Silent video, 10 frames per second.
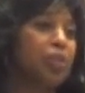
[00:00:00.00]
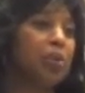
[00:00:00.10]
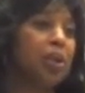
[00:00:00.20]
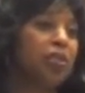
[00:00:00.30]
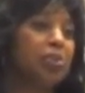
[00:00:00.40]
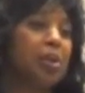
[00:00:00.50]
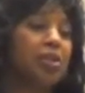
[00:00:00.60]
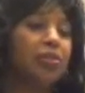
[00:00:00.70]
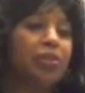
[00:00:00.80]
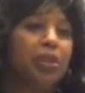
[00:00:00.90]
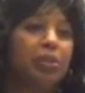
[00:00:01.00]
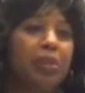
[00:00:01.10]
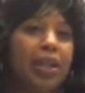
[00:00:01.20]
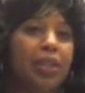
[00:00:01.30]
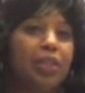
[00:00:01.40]
just want to spend a few
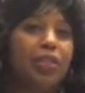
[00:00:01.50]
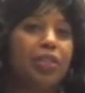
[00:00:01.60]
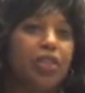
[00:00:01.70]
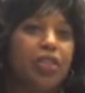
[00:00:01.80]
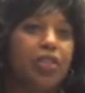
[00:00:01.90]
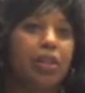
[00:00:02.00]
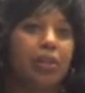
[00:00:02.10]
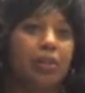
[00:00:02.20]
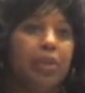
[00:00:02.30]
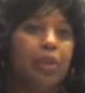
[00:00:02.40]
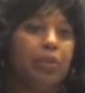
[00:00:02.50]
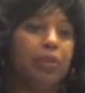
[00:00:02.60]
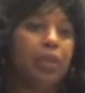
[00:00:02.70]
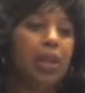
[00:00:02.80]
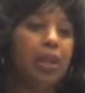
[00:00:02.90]
minutes just sharing with
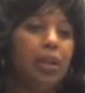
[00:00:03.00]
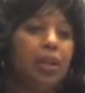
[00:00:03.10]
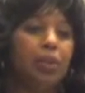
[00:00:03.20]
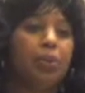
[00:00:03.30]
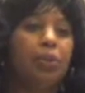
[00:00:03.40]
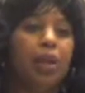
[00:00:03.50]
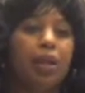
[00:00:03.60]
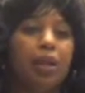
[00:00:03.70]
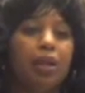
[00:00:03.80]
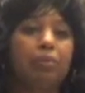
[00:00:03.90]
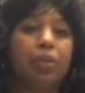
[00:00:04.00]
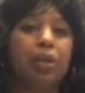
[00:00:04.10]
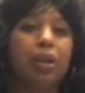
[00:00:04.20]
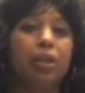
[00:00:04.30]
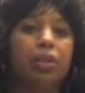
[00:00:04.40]
you who I
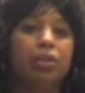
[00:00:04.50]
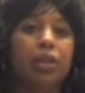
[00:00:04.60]
am.